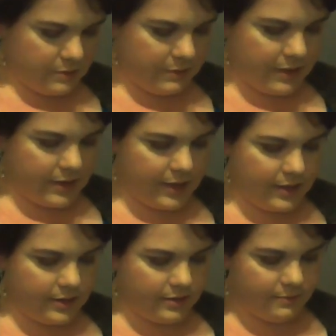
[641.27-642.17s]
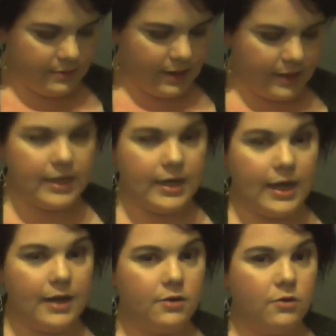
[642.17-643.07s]
I mean, like, I did it
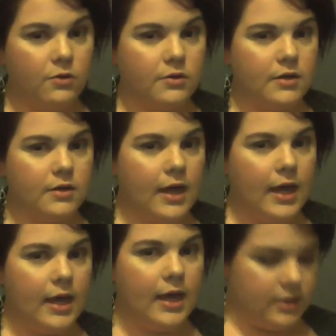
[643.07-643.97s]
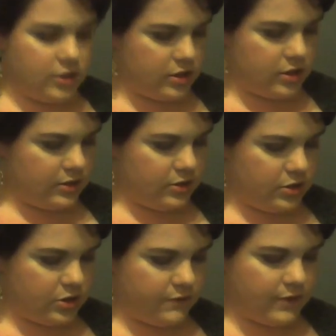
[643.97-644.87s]
at an older age, and I
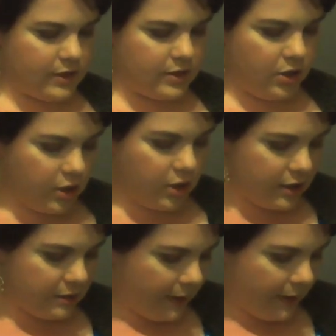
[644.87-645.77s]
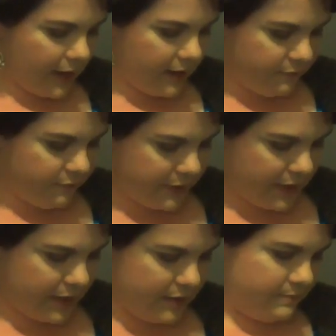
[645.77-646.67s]
should have done it earlier in my life,
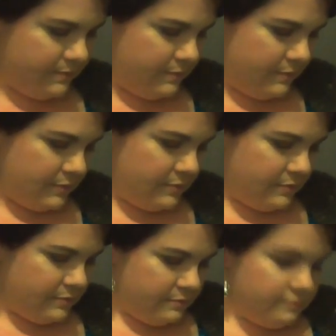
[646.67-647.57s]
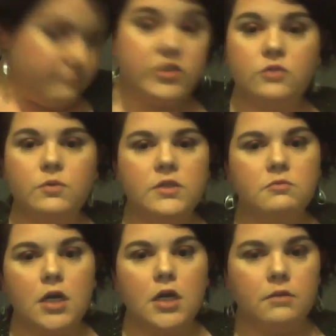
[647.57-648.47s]
but just
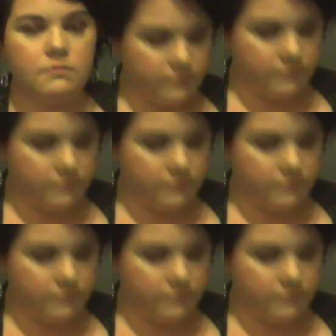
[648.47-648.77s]
wasn't ready.